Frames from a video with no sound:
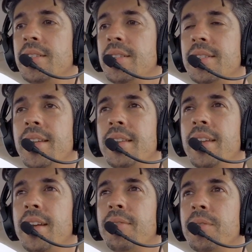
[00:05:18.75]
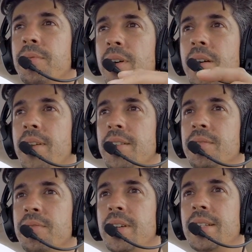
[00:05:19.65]
descending from
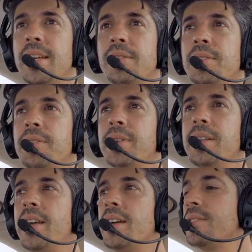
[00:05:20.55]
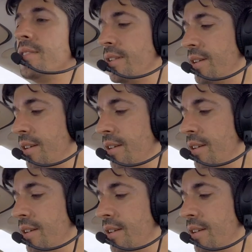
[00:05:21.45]
5,000 feet down to 3,000.